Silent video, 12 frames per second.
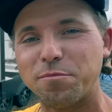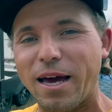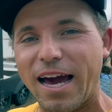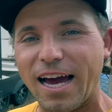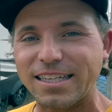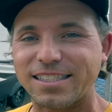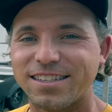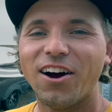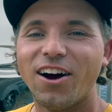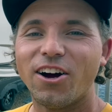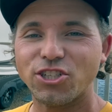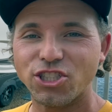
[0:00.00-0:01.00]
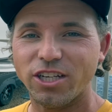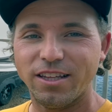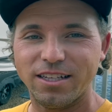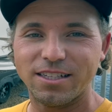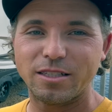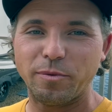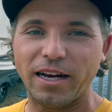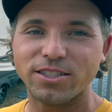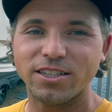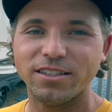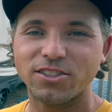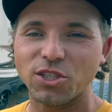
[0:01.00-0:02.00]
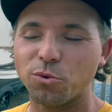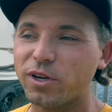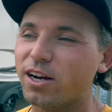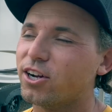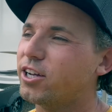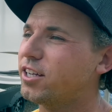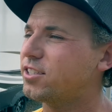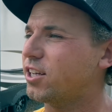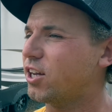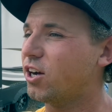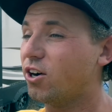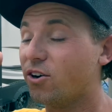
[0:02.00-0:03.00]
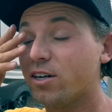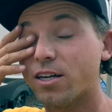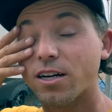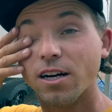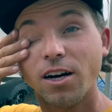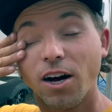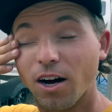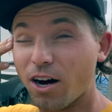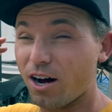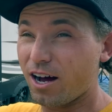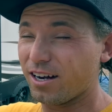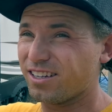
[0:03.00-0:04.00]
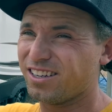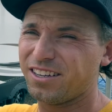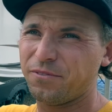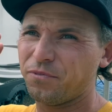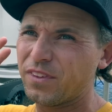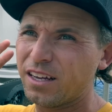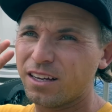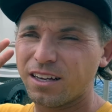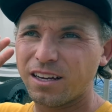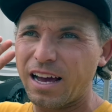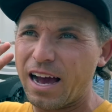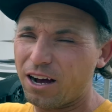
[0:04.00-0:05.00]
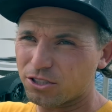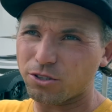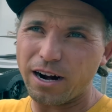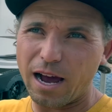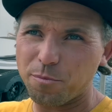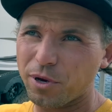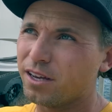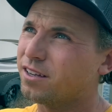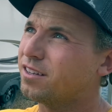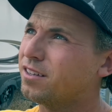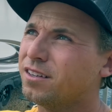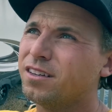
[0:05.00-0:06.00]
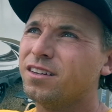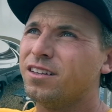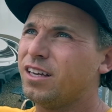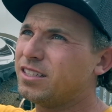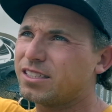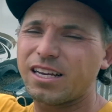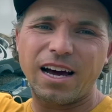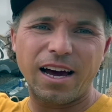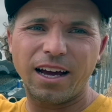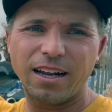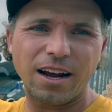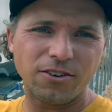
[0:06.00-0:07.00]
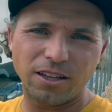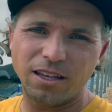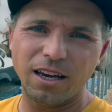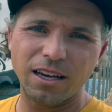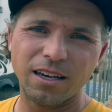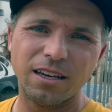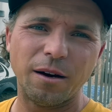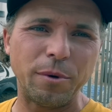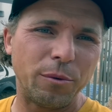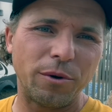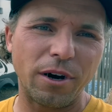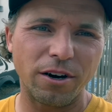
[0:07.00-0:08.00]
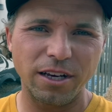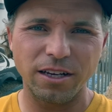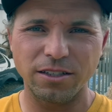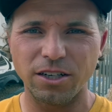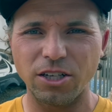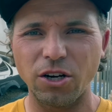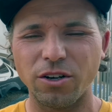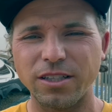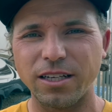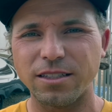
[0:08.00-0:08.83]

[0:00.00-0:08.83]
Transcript: passed our sheathing inspection, so we are good to go on house wrap, inside, everything. I mean, we were already good, to go on the